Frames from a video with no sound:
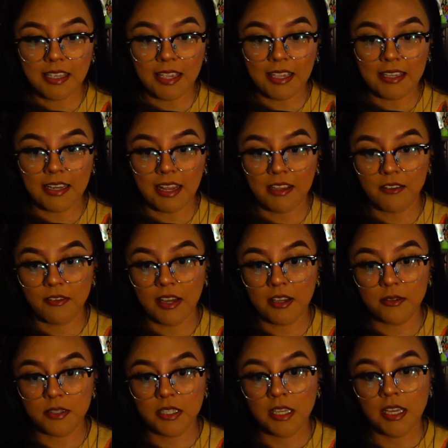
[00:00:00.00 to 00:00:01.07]
and I
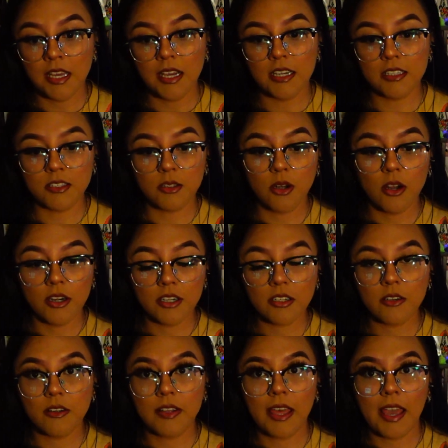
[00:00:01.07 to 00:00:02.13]
found a little
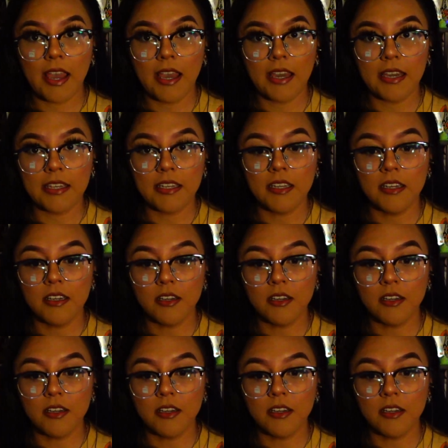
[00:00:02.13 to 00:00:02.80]
article that had